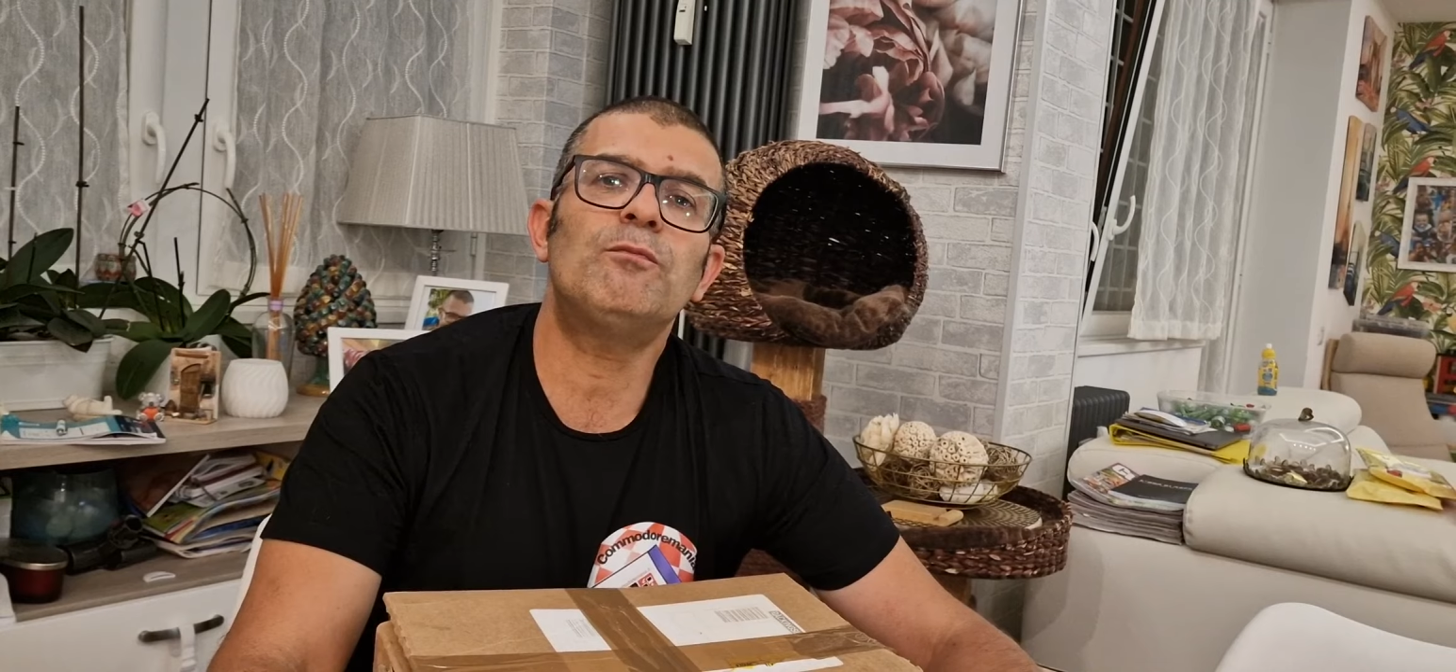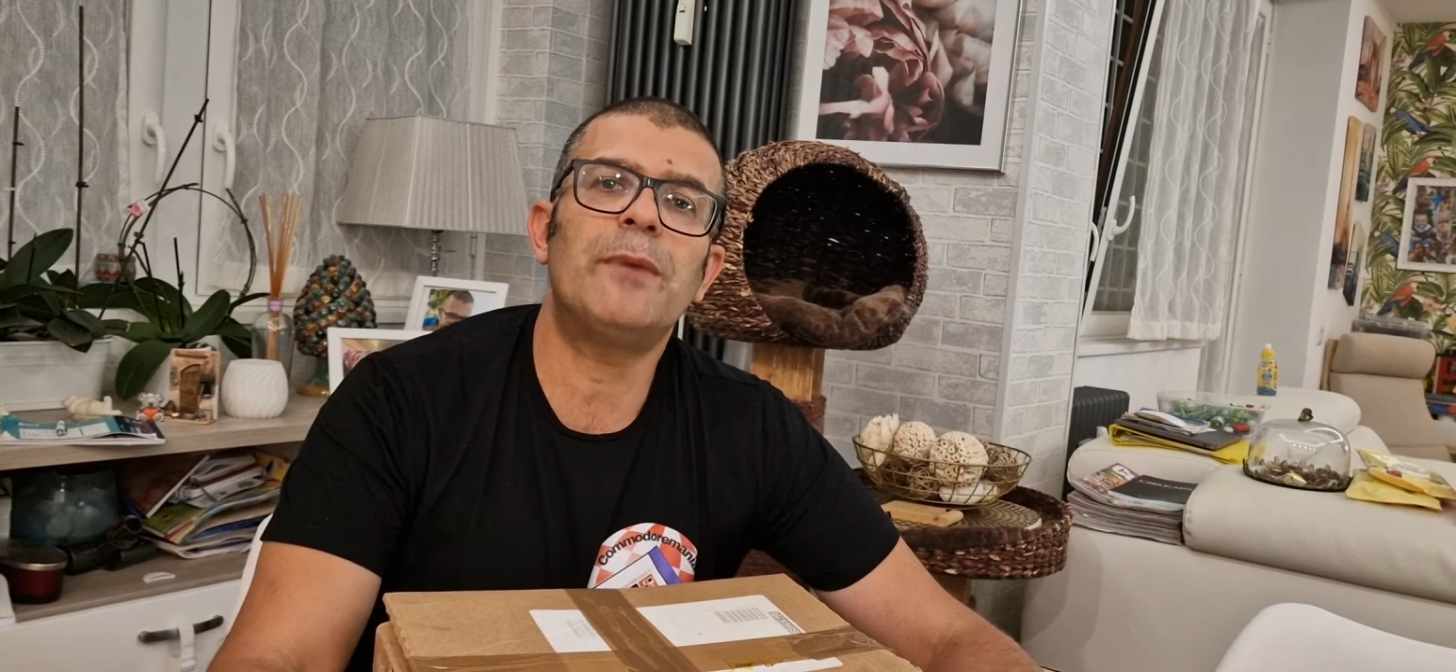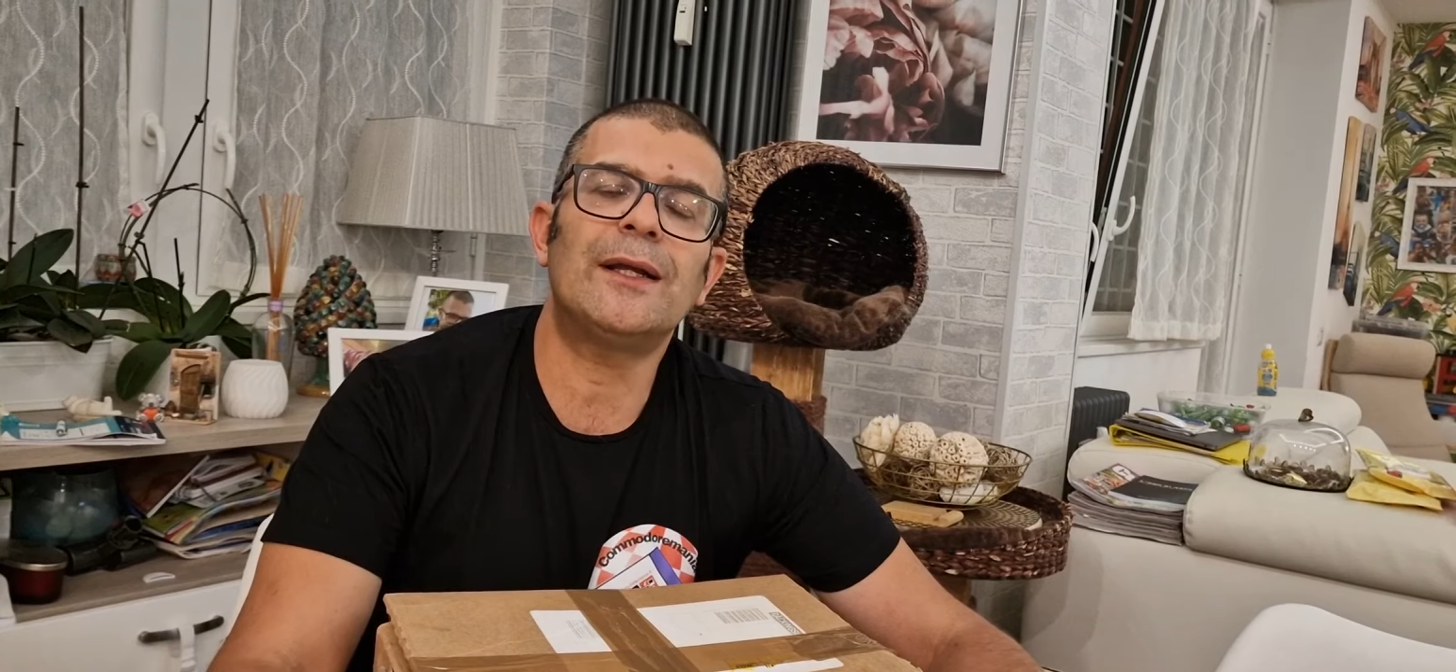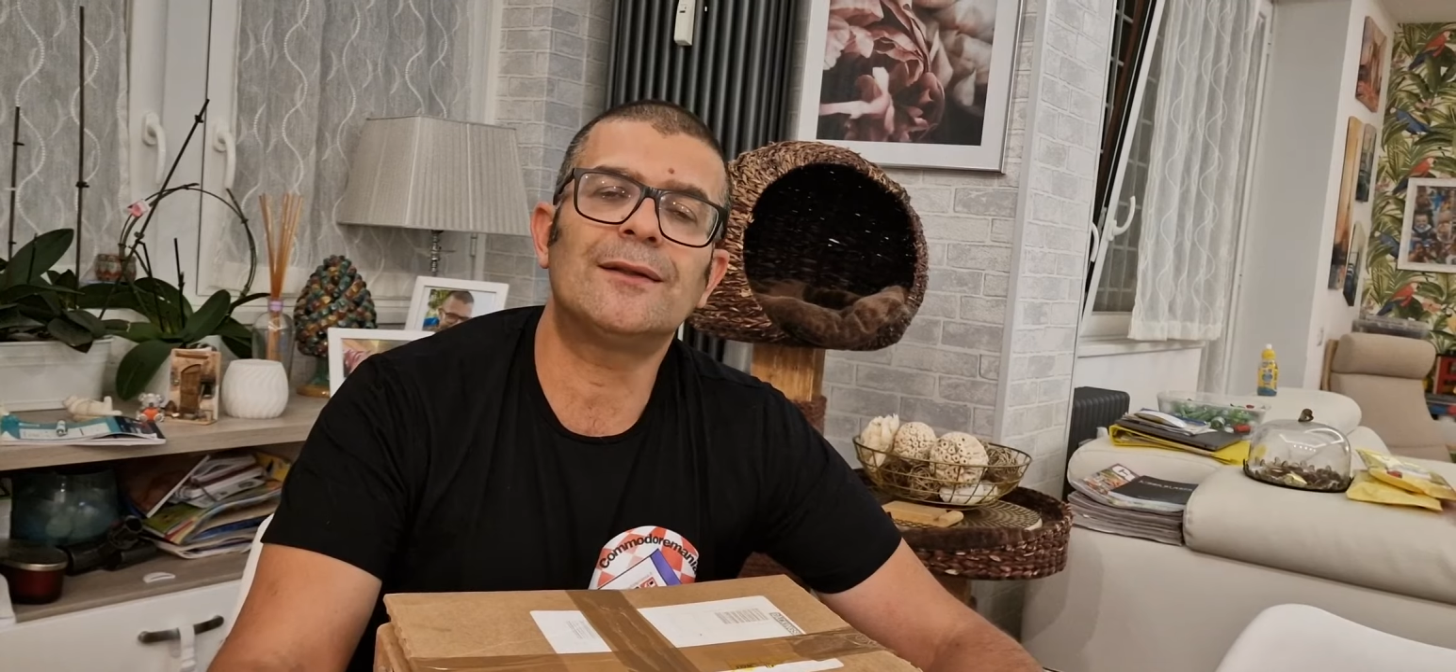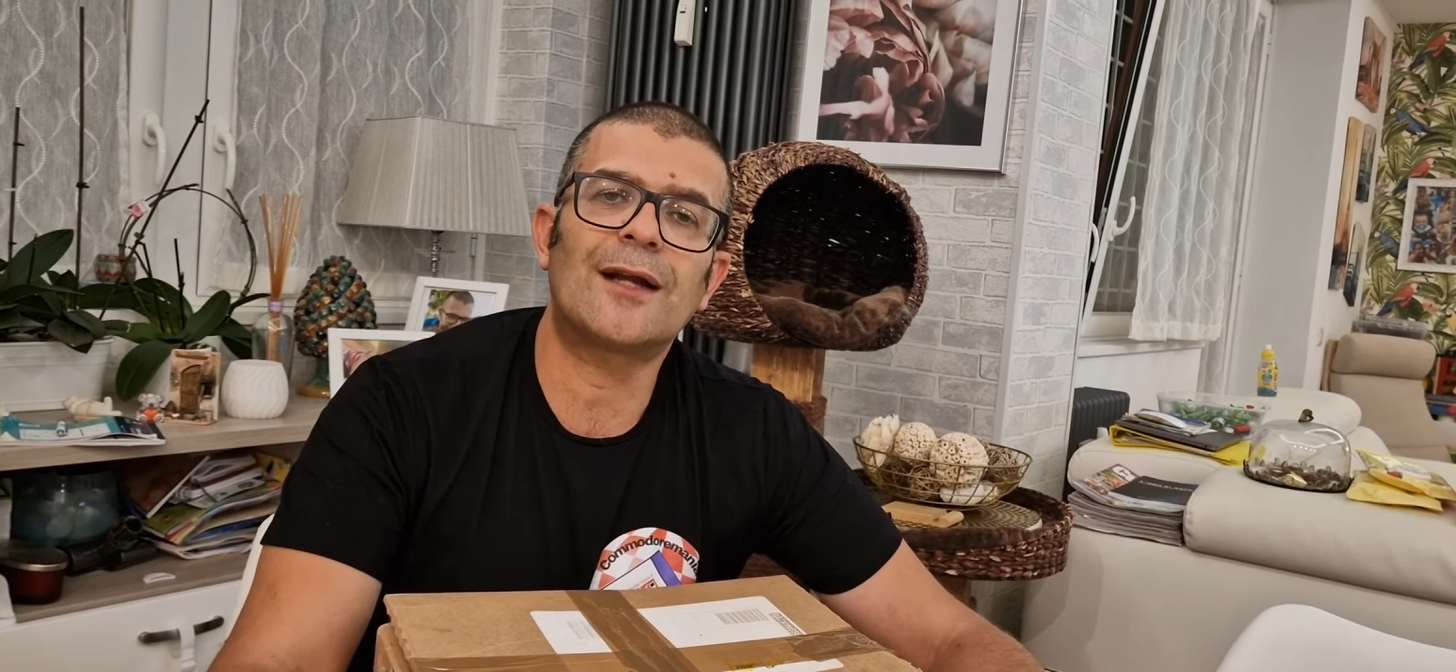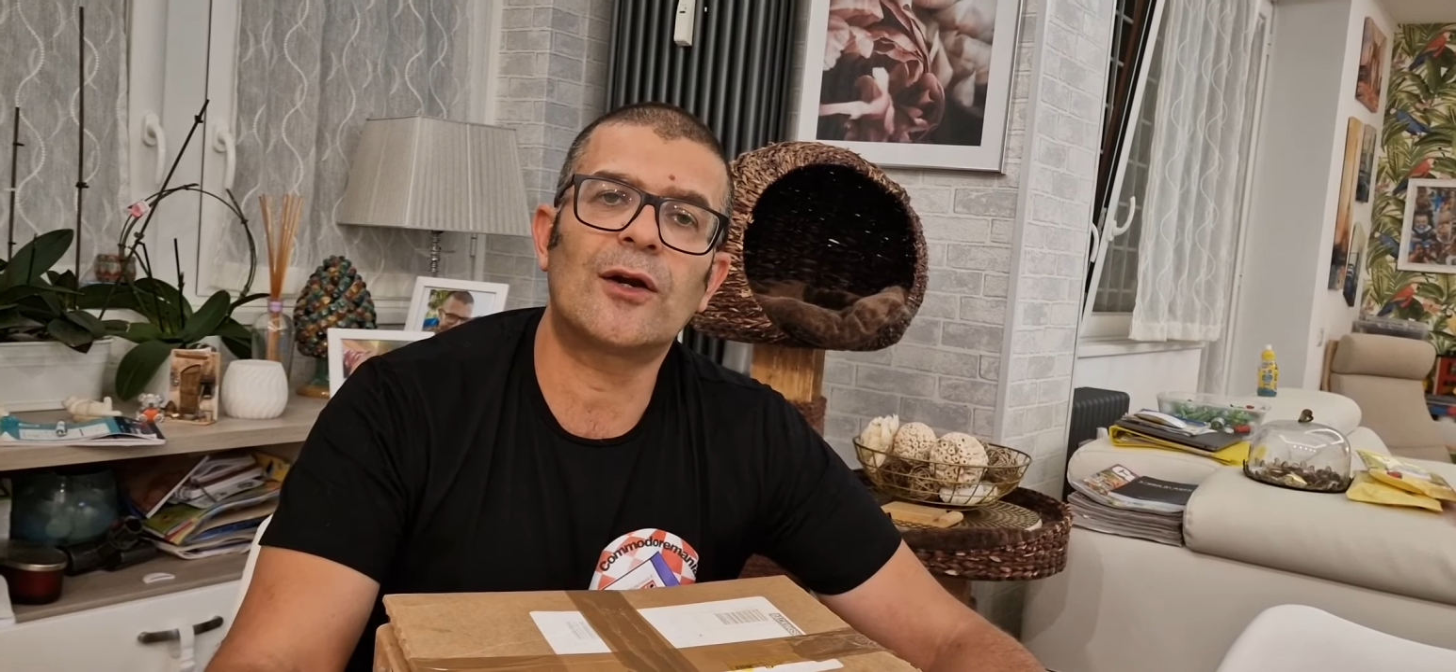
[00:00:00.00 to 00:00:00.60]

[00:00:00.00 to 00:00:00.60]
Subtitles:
New